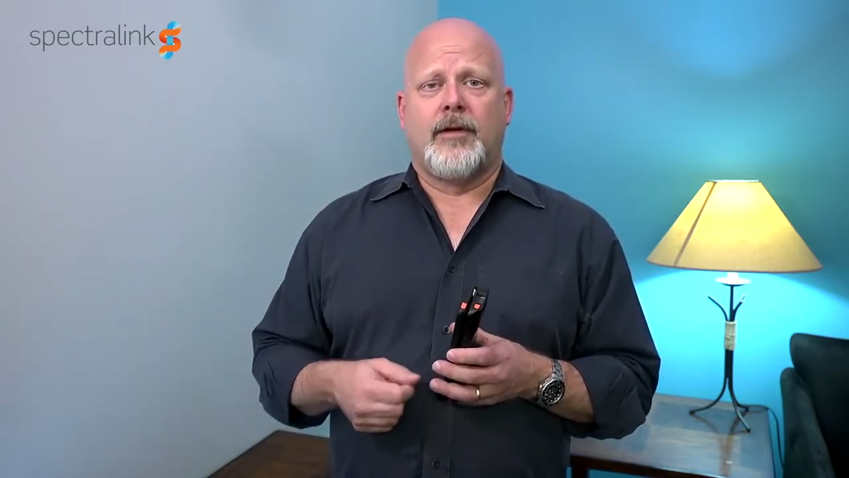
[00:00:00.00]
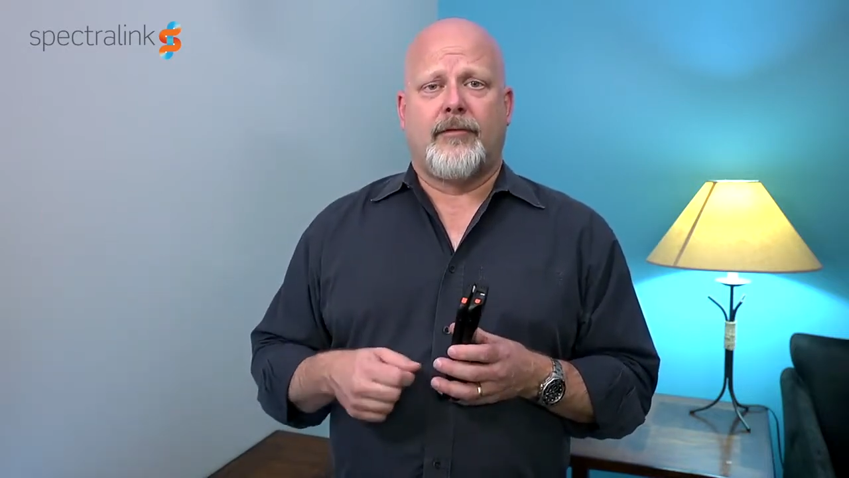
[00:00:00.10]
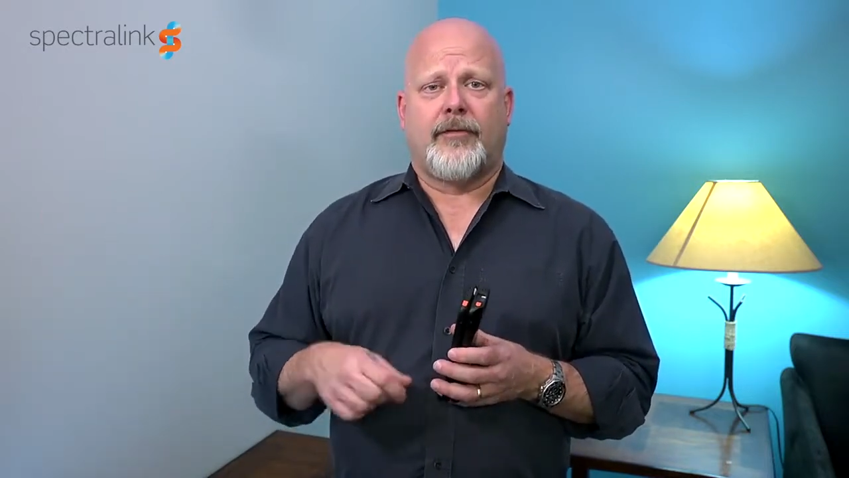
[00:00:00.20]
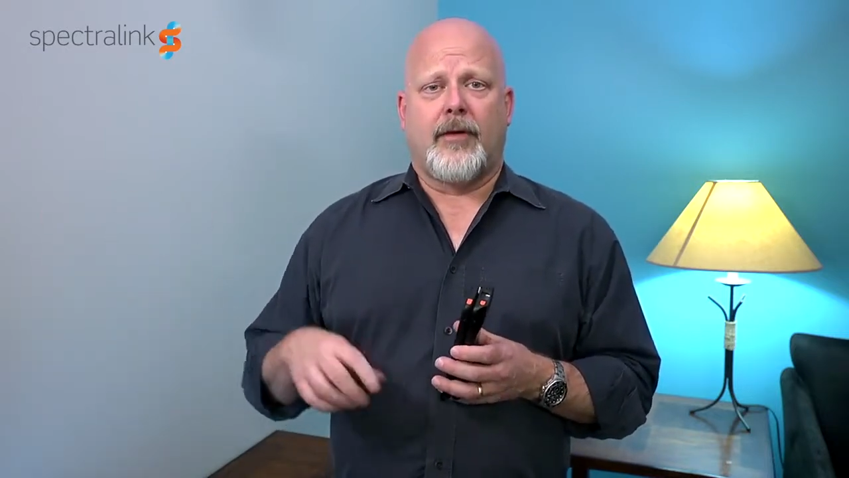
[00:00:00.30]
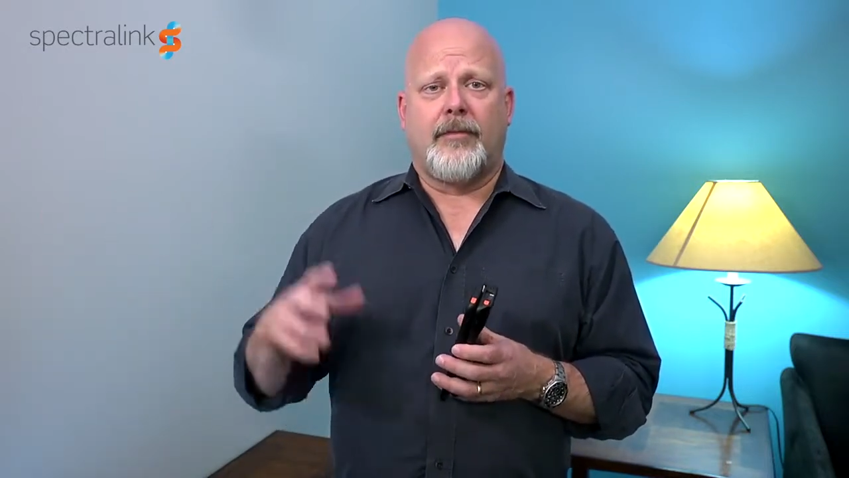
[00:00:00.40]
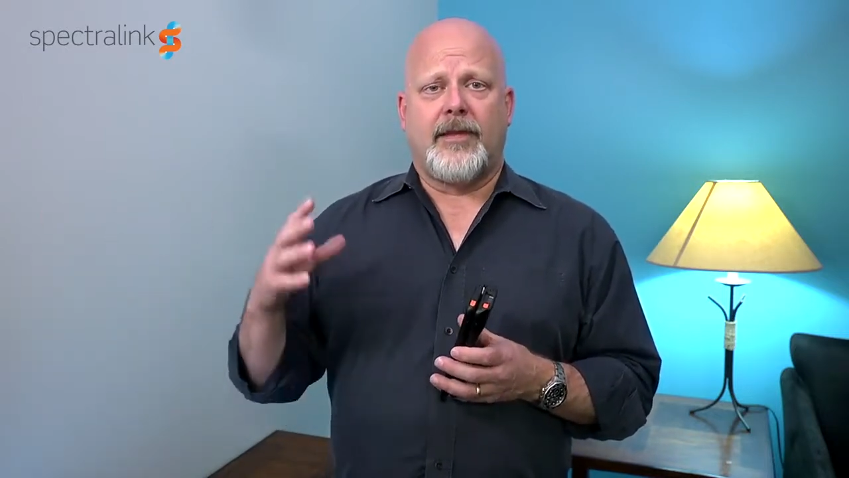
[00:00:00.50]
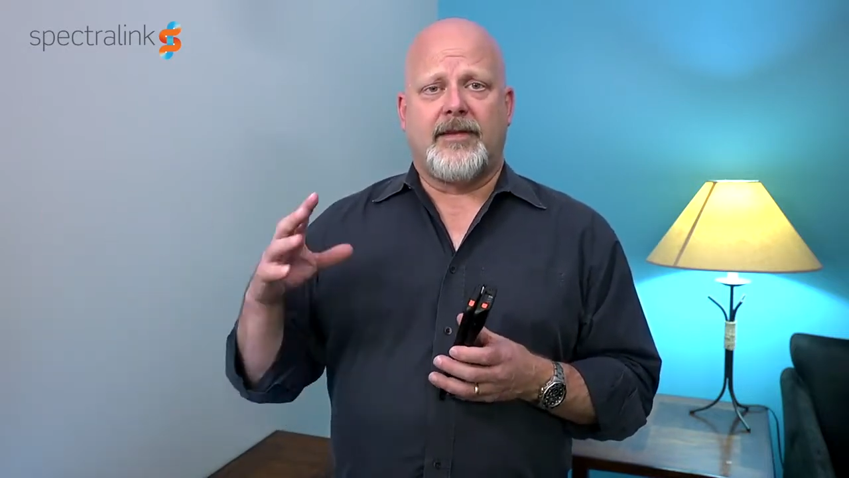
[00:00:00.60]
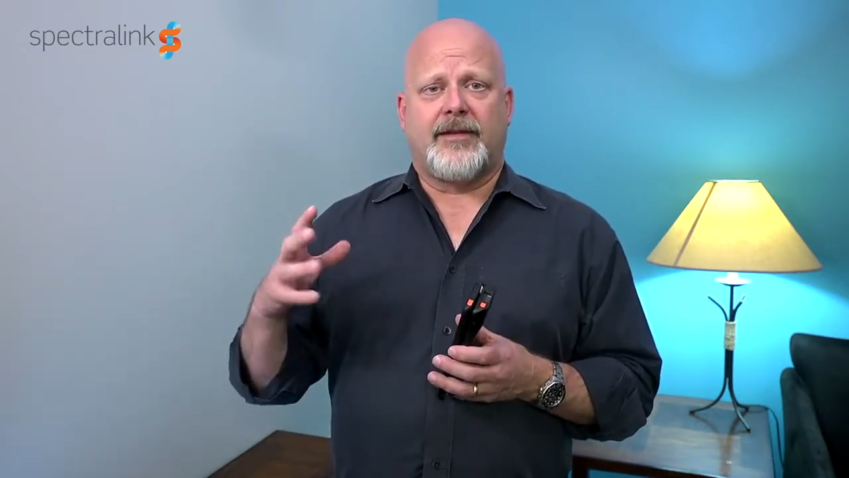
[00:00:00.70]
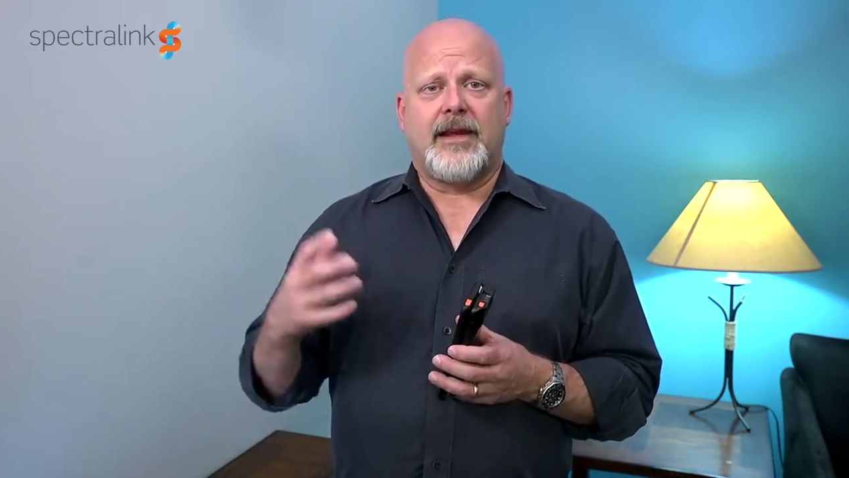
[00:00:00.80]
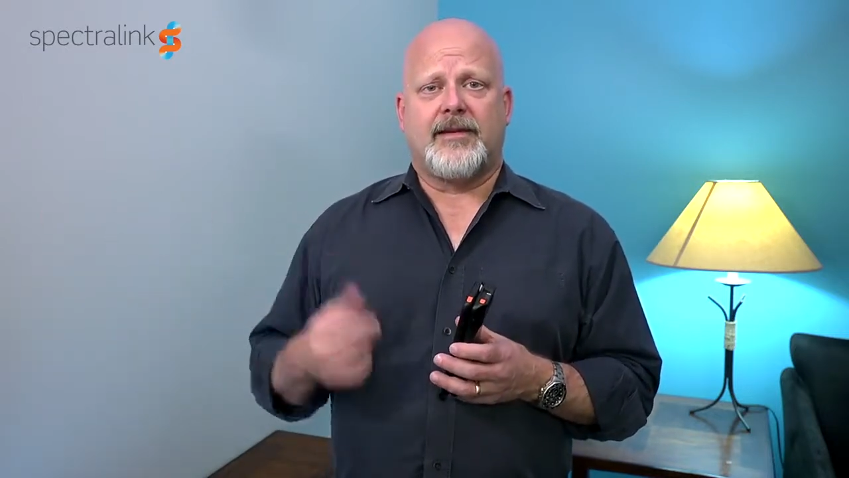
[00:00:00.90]
from the
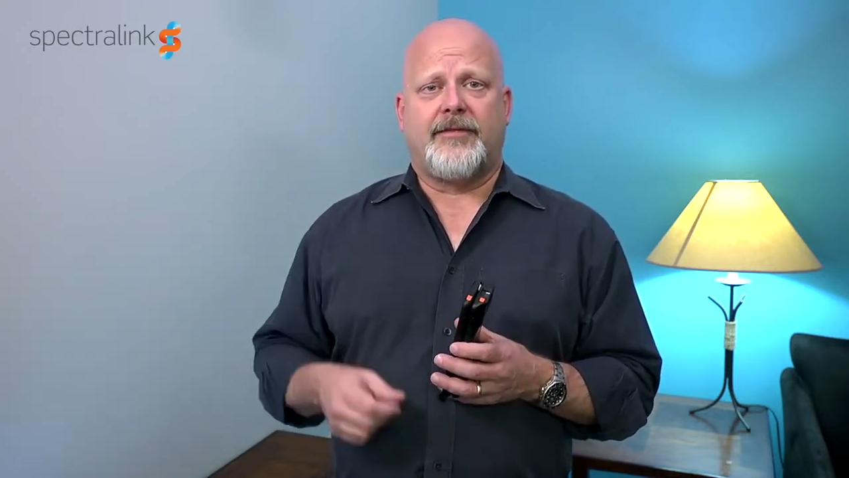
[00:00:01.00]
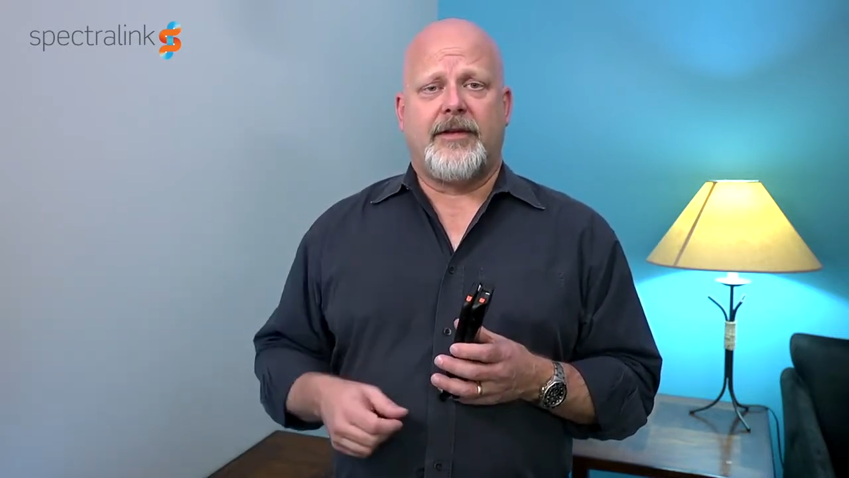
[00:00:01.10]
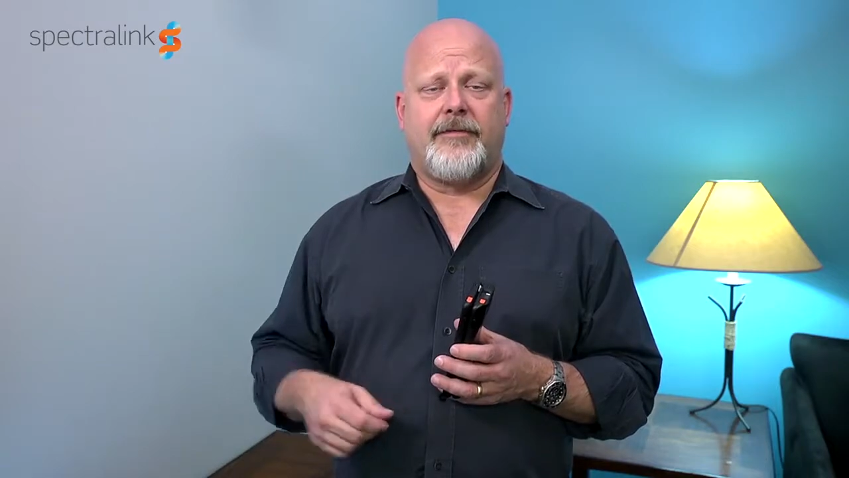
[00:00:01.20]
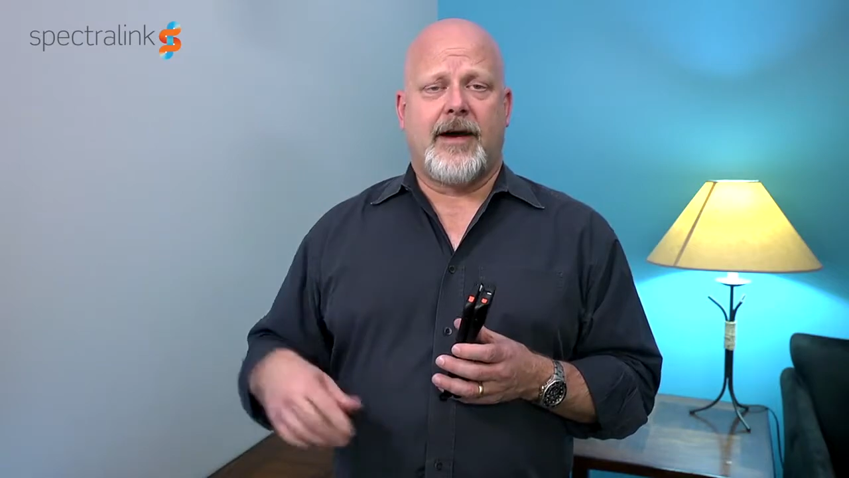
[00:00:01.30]
CSV